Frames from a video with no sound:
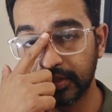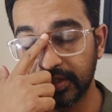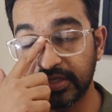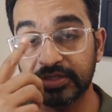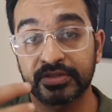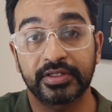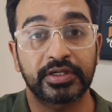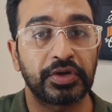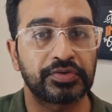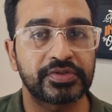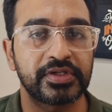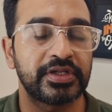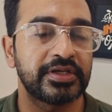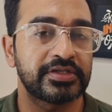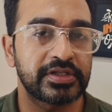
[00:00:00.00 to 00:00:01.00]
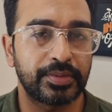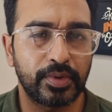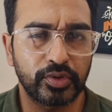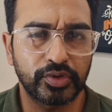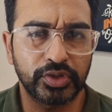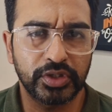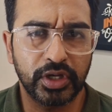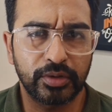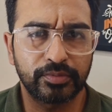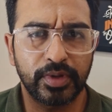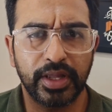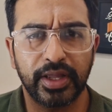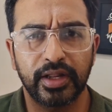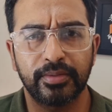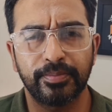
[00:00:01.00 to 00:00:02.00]
Yes, the counseling is about to
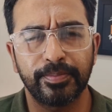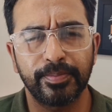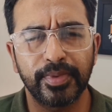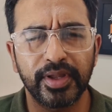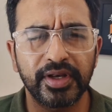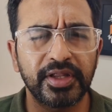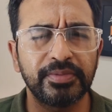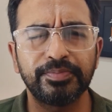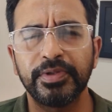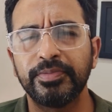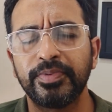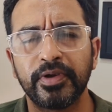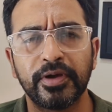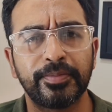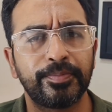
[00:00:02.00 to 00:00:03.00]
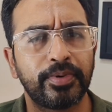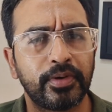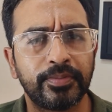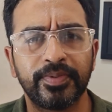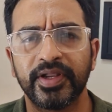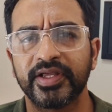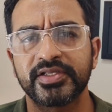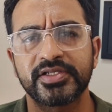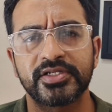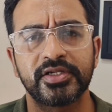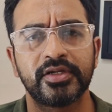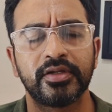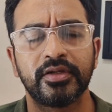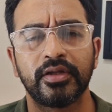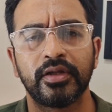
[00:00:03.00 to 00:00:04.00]
come and many people are perplexed